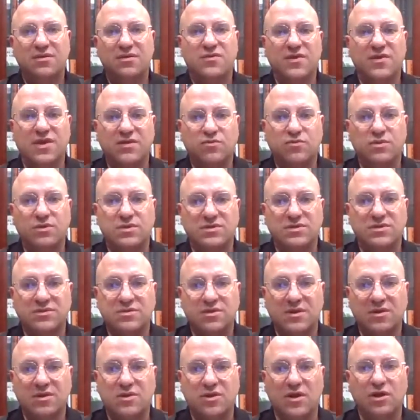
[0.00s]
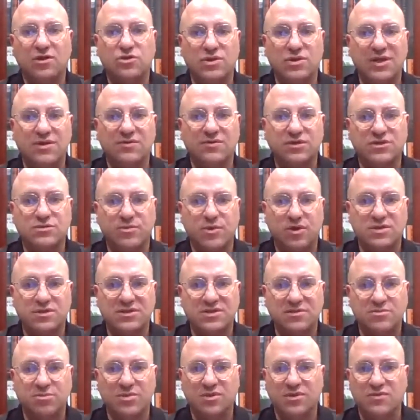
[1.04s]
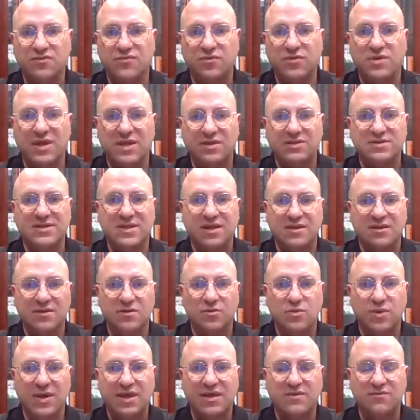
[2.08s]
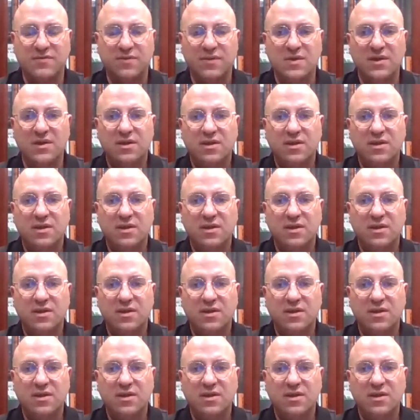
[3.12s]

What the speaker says: that was largely responsible for that second wave.